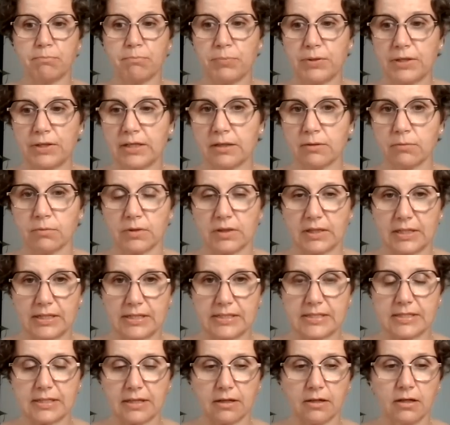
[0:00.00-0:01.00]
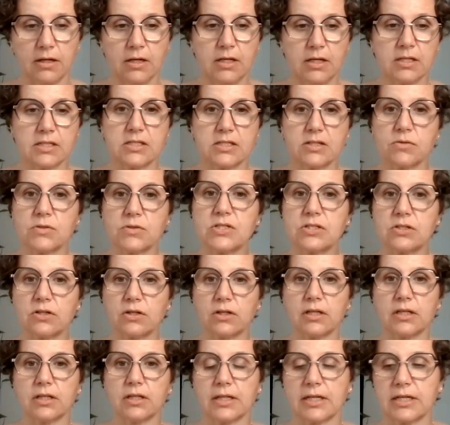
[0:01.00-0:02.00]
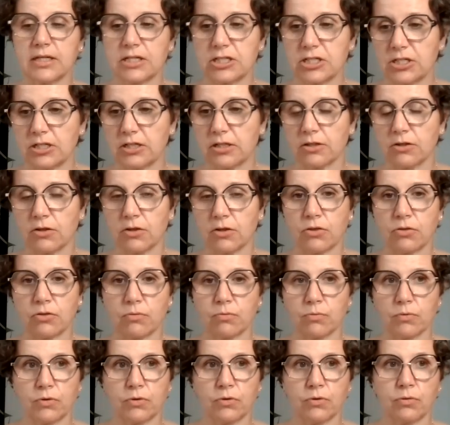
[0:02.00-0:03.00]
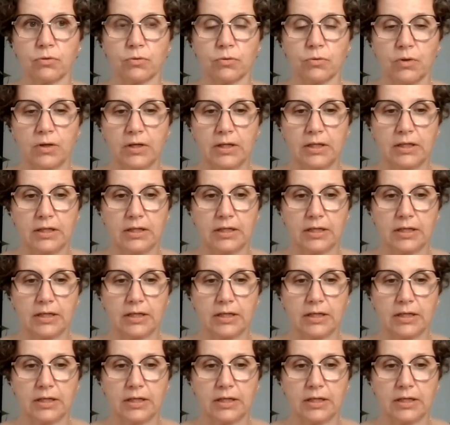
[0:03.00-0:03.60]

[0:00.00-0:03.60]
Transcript: a big release there. So circulation through,